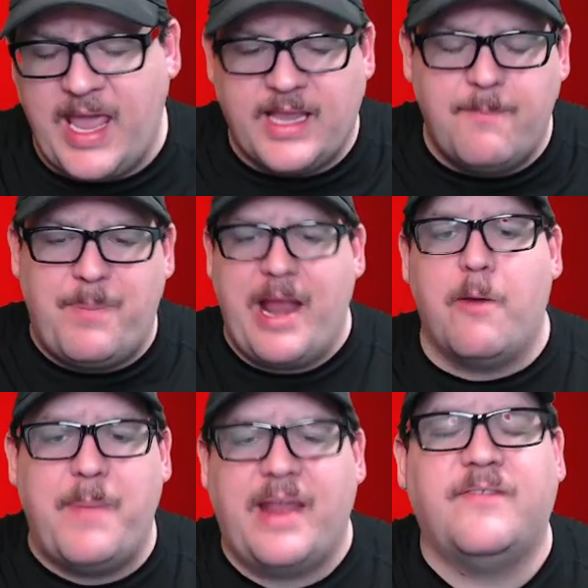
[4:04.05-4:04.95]
compare
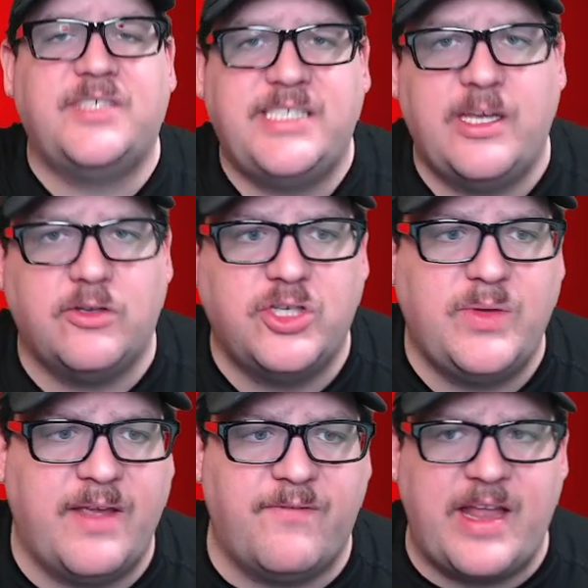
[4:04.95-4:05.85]
Man of Steel to
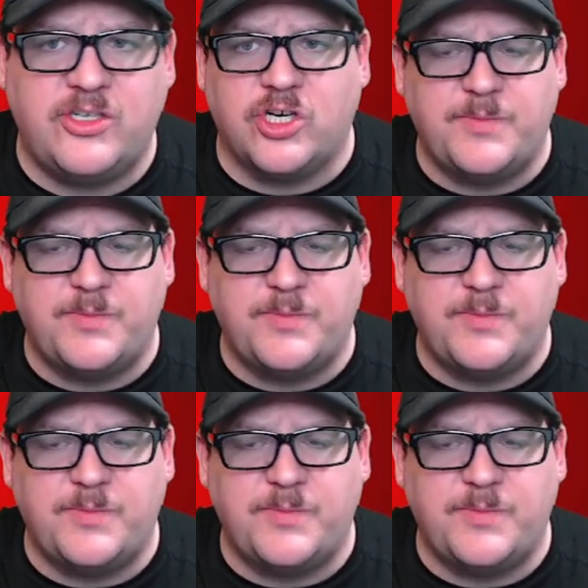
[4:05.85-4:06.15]
The Avengers